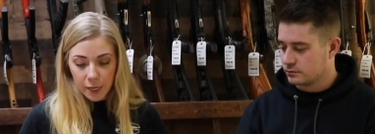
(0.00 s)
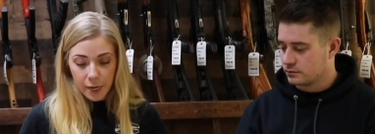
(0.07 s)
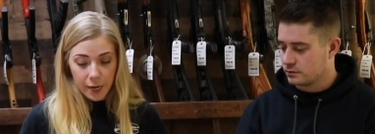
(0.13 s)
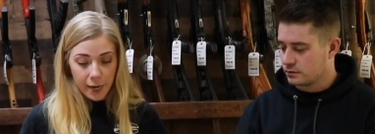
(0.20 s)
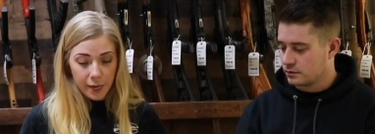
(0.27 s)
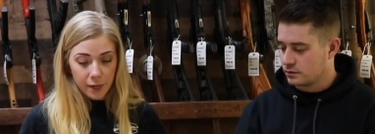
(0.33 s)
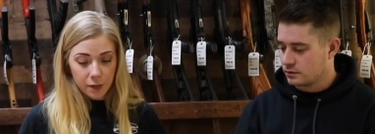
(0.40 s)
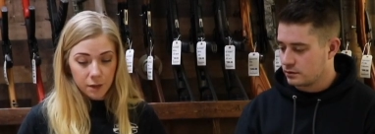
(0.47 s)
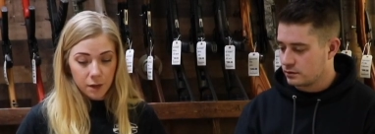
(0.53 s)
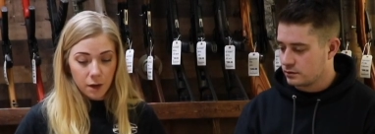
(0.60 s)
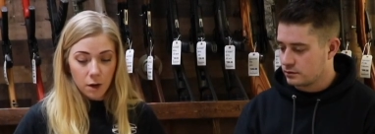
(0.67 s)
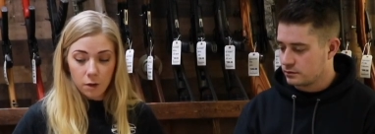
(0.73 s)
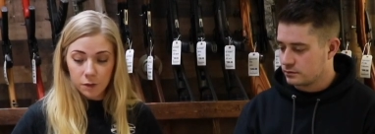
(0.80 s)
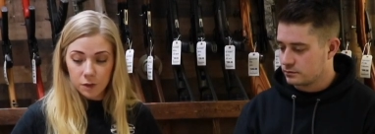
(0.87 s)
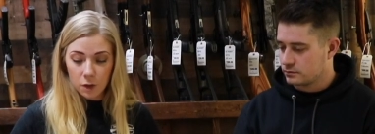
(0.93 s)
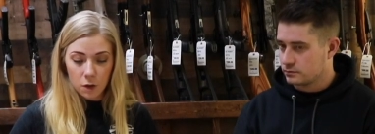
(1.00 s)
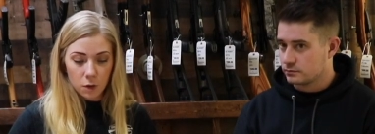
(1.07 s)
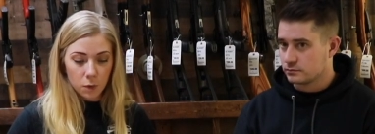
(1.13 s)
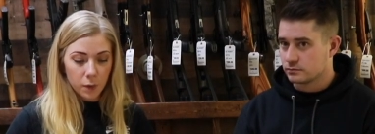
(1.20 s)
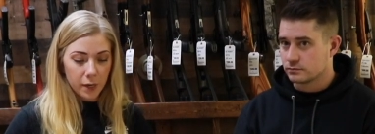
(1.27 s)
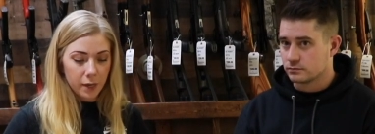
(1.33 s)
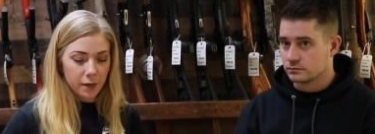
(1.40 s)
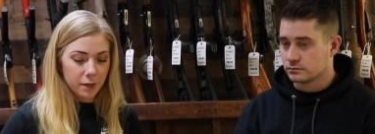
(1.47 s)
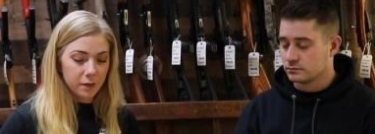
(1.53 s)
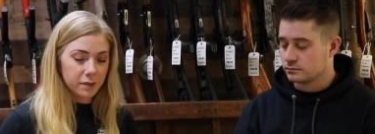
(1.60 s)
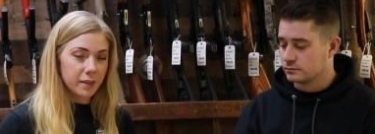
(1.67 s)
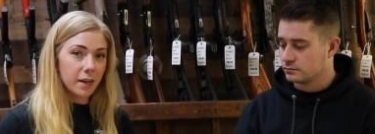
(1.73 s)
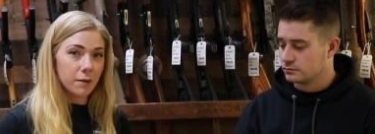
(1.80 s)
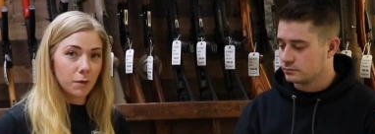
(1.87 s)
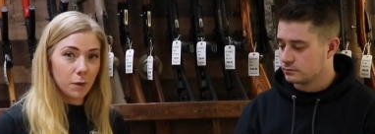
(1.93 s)
Speaker 1: And also in the
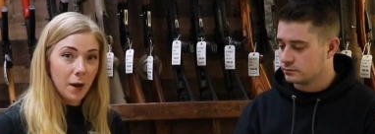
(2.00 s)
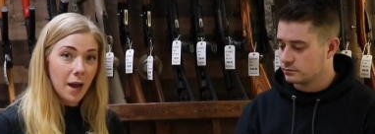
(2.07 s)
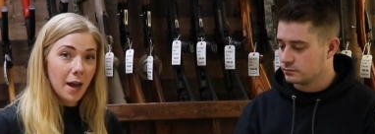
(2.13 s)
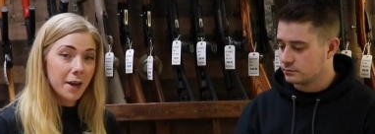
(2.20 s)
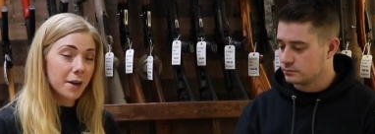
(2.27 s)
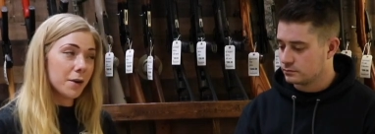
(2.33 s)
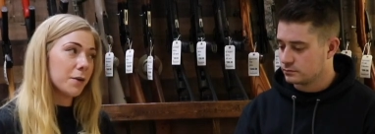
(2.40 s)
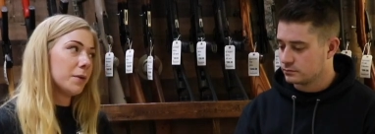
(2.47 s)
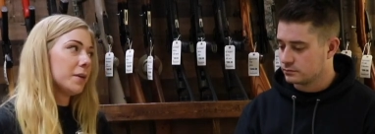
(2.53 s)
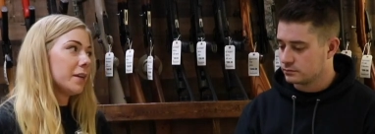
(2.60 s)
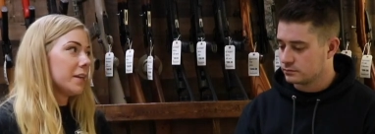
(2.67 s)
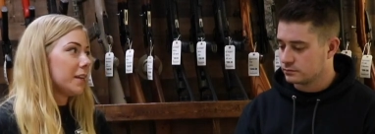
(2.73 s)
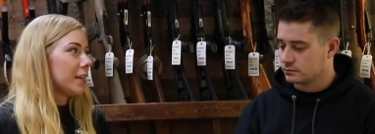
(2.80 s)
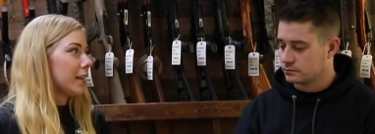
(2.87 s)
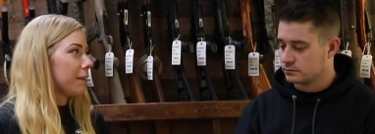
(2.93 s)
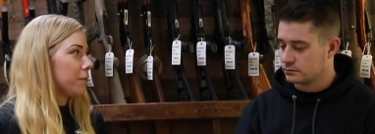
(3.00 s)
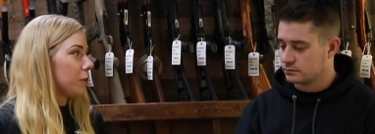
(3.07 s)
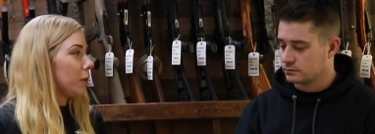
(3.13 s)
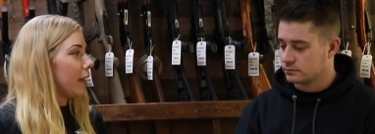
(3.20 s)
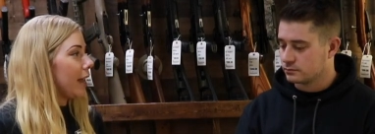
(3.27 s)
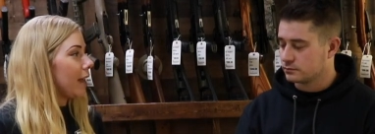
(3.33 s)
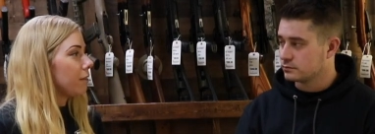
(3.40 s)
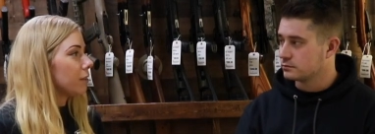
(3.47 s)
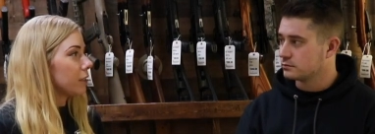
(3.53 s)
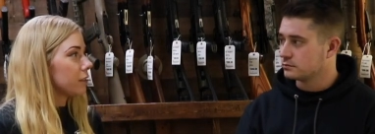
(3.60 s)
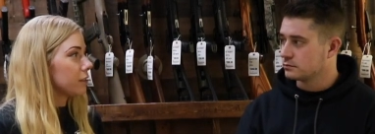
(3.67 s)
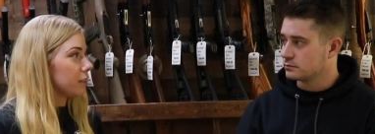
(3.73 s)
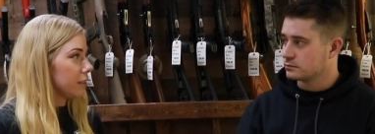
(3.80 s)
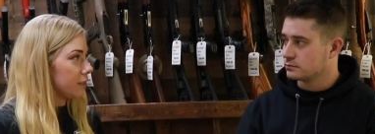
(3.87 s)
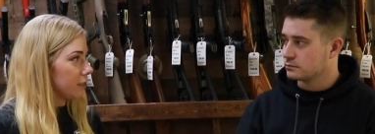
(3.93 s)
state of Ohio, if you have a
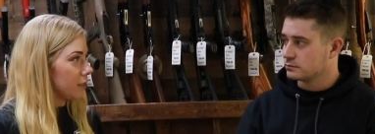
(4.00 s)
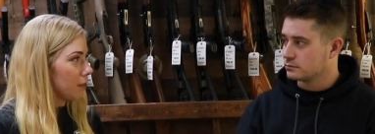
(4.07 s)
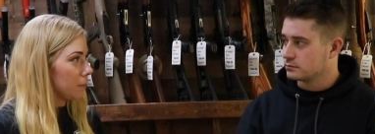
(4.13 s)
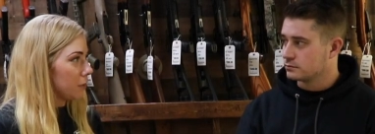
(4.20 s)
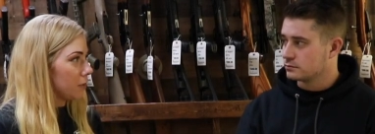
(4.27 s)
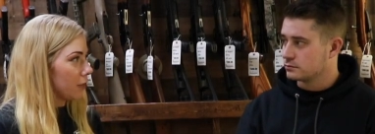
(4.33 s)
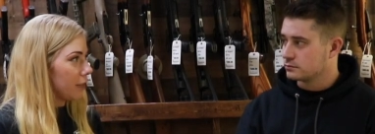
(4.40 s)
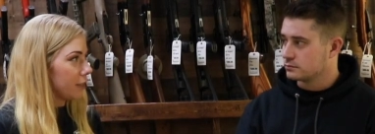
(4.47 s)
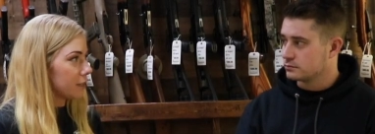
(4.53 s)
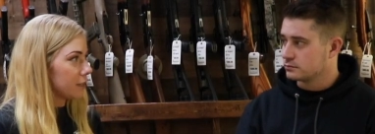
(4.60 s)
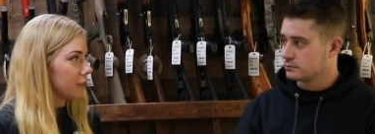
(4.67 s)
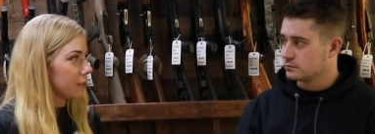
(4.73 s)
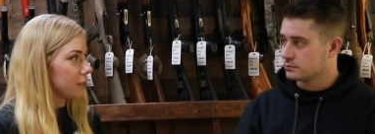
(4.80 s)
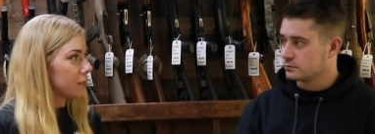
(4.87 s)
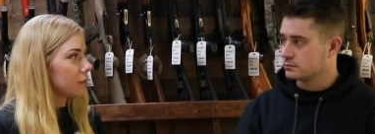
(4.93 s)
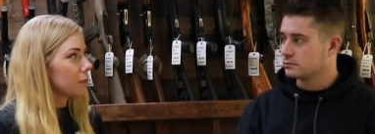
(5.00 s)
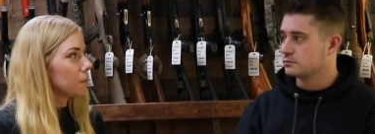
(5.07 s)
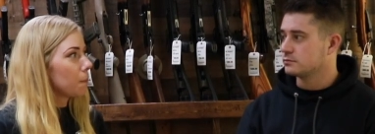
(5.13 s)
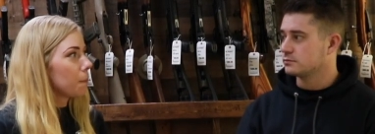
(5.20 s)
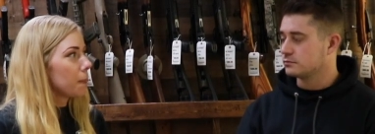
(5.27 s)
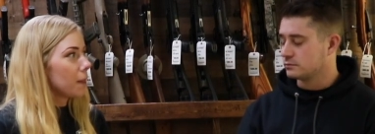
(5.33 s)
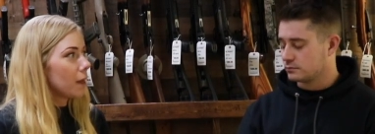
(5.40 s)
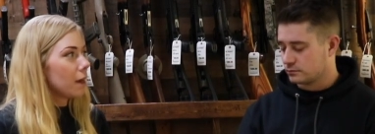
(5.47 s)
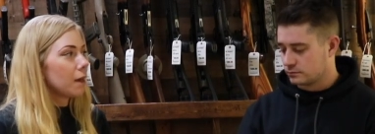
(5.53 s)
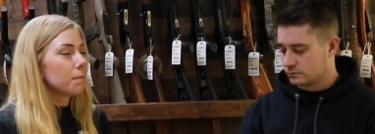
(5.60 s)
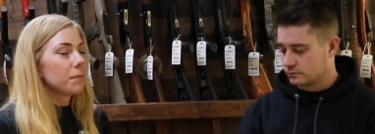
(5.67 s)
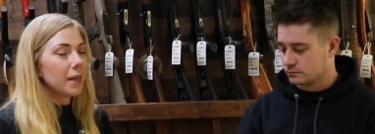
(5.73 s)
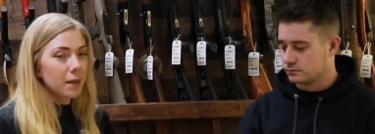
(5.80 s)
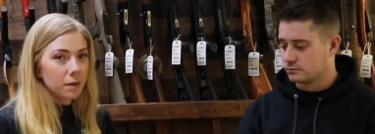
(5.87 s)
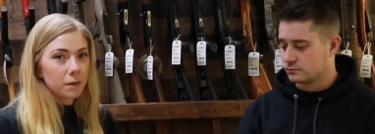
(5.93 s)
CCW license, um,
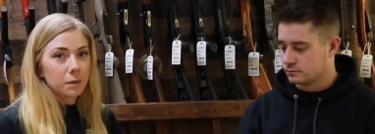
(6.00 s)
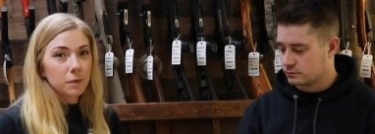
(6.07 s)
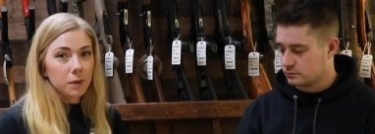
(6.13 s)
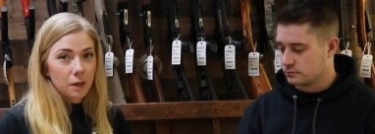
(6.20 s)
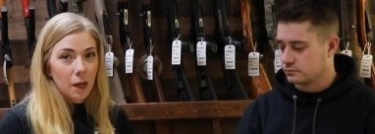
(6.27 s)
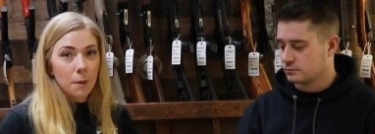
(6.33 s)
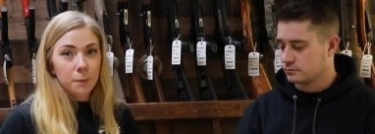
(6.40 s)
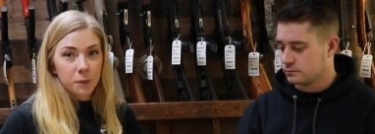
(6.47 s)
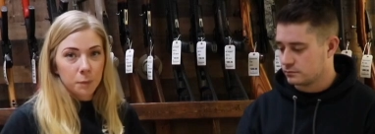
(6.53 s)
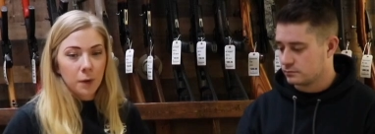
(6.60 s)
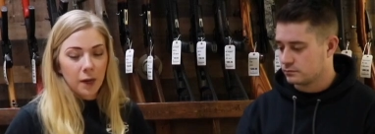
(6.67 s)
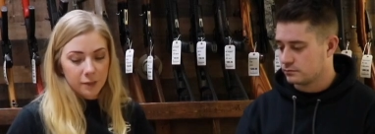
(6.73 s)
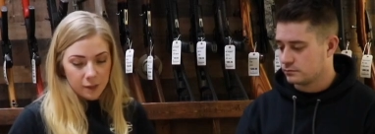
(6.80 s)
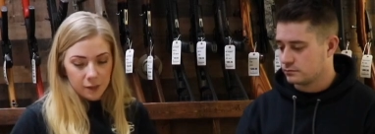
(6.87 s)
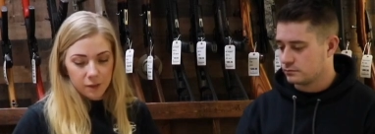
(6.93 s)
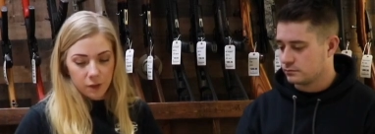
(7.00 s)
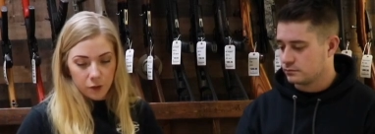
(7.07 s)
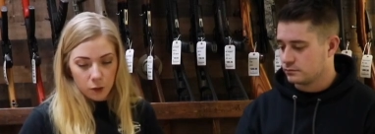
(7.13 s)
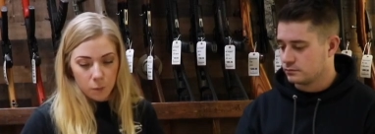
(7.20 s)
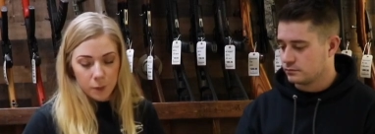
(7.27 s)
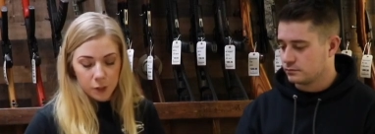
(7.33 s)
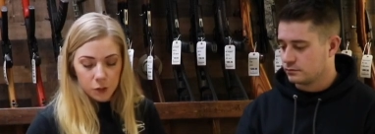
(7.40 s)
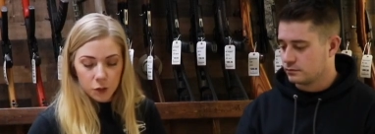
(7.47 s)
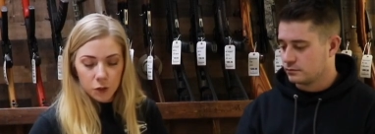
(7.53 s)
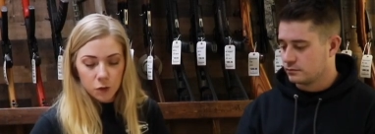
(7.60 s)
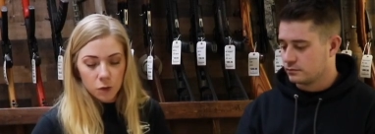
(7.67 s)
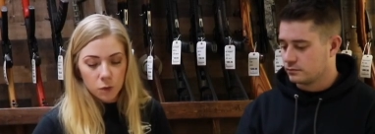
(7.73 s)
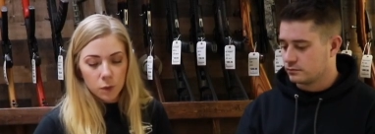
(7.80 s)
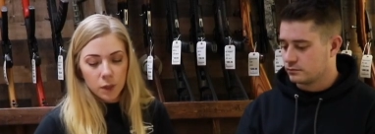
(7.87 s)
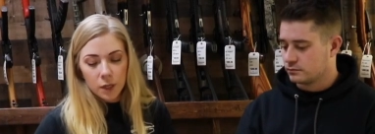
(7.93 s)
that helps the process a little bit
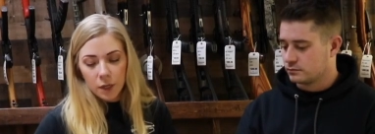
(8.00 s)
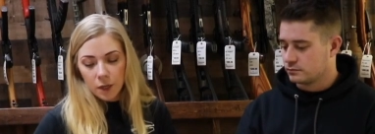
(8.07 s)
too.